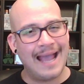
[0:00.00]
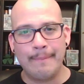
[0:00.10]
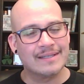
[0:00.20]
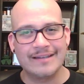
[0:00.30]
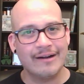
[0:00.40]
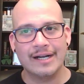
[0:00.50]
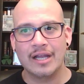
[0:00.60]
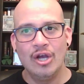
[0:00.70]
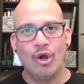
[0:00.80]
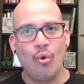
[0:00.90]
but Derek,
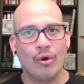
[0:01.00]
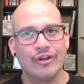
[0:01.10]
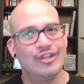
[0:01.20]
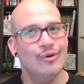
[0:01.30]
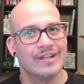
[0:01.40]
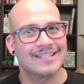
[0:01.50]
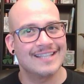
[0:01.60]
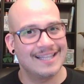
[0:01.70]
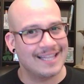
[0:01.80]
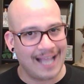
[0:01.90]
who are you to
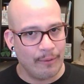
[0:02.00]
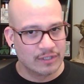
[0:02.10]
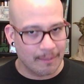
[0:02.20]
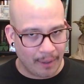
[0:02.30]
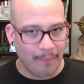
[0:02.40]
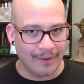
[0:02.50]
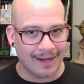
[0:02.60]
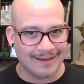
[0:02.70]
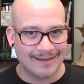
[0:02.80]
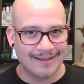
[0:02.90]
say that that was
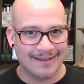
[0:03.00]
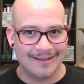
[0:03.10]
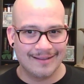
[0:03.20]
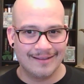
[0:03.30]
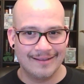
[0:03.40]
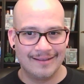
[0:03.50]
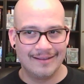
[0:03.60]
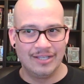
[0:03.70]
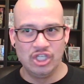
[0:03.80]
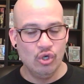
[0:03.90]
appropriate?
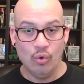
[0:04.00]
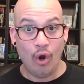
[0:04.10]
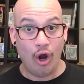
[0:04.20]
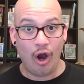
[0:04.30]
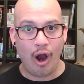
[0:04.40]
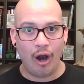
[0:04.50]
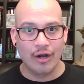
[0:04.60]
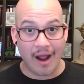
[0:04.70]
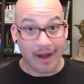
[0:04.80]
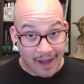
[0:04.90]
You are
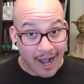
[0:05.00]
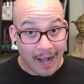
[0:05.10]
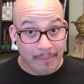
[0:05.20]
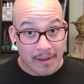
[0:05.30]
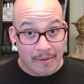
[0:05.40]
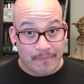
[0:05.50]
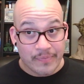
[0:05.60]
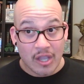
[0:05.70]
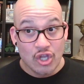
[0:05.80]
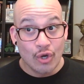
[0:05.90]
not a cop.
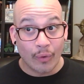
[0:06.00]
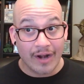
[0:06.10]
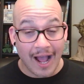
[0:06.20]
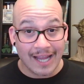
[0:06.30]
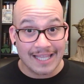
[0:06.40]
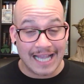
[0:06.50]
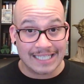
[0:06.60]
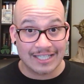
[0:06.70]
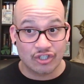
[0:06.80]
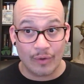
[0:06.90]
You are not in that
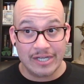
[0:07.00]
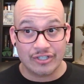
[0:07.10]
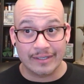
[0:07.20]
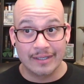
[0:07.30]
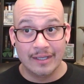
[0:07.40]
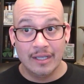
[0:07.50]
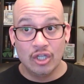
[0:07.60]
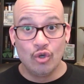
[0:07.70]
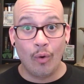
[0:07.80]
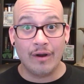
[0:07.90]
situation.
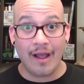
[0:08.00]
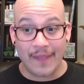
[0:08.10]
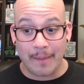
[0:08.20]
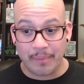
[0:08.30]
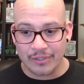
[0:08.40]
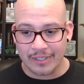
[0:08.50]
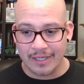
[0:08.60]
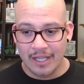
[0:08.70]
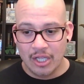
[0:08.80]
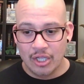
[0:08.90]
You are not that person.
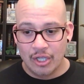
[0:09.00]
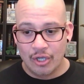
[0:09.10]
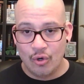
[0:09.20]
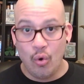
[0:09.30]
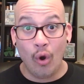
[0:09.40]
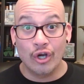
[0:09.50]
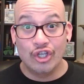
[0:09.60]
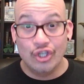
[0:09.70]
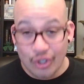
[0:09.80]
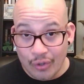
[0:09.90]
Who are
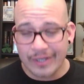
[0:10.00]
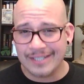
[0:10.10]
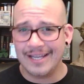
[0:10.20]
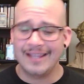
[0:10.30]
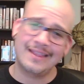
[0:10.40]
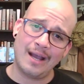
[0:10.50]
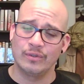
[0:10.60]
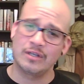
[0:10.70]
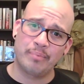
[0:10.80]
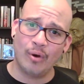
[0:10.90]
you to say that that was
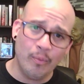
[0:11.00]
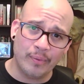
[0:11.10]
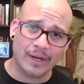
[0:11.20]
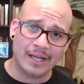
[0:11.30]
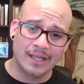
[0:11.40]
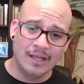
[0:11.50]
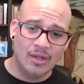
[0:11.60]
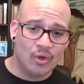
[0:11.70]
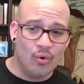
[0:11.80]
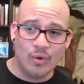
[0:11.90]
appropriate?
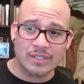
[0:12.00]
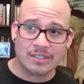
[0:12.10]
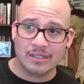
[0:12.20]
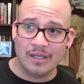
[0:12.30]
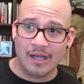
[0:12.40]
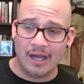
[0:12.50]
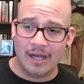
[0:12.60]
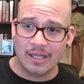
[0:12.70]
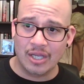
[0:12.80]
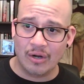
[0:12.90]
Who is, uh,
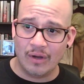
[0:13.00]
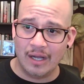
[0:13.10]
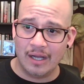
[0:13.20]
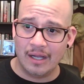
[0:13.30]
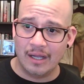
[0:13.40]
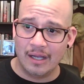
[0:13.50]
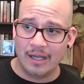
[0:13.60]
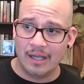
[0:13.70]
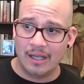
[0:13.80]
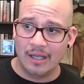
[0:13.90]
you know, uh,
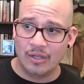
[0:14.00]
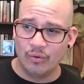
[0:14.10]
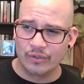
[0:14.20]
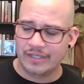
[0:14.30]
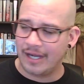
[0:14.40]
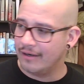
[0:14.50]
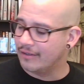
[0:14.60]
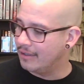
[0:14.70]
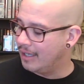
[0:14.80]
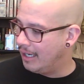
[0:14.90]
uh, Gould's
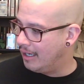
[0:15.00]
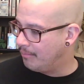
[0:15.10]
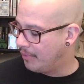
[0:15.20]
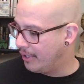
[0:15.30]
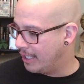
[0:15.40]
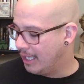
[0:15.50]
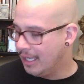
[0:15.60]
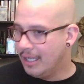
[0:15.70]
character, uh, Murray?